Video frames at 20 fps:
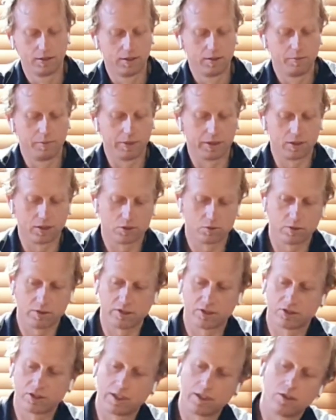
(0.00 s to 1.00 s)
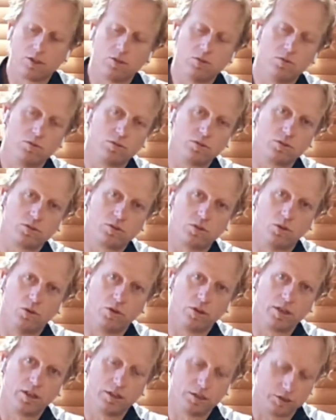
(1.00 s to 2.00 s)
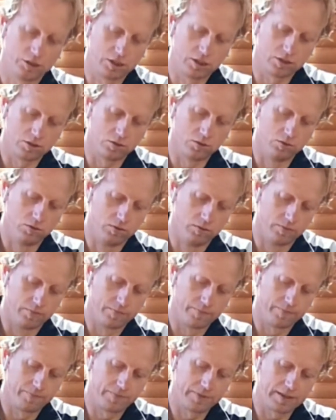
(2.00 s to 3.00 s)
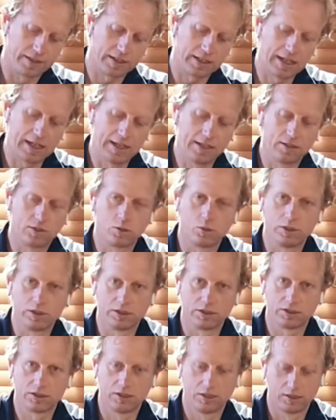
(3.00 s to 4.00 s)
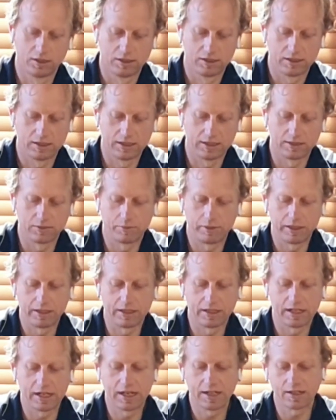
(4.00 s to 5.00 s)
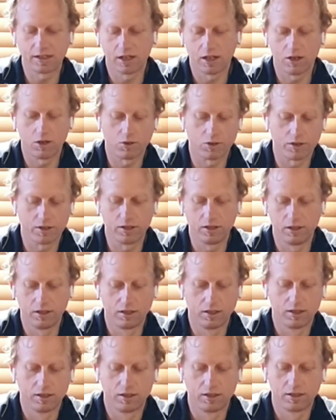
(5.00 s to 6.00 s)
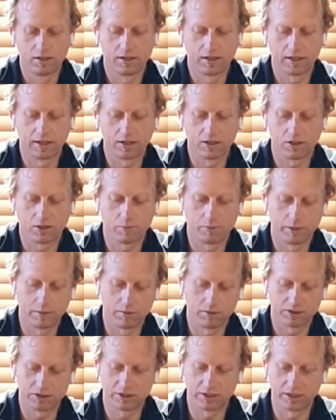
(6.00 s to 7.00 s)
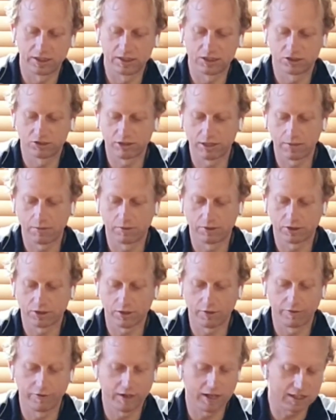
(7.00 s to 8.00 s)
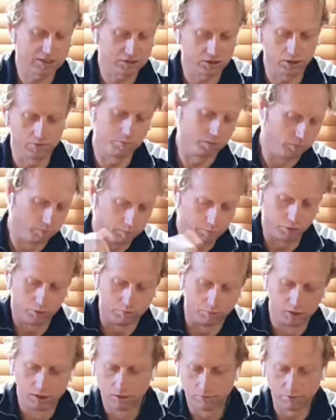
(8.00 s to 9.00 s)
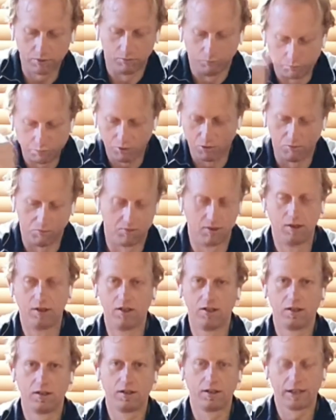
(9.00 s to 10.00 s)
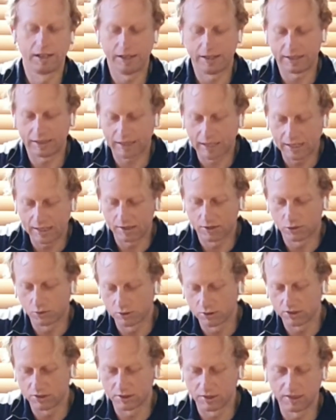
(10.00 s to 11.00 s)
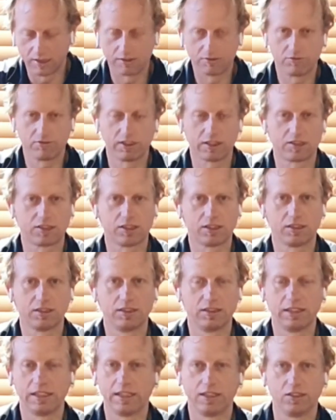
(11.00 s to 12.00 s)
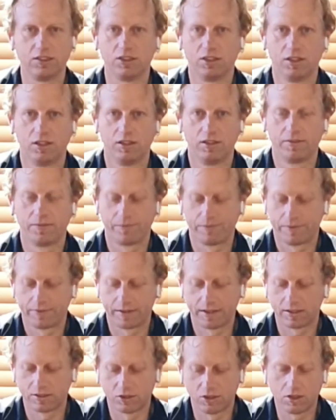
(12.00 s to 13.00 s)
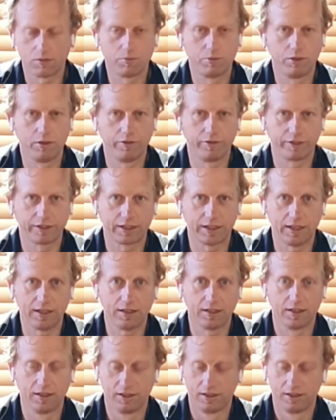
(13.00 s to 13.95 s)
because with a single corner chisel, it can twist. And depending how you hold it, a lot of people I see on Instagram, they're so fast, like boom, boom, boom, boom, and it can twist and it wrecks your edge. It's not a perfect cut,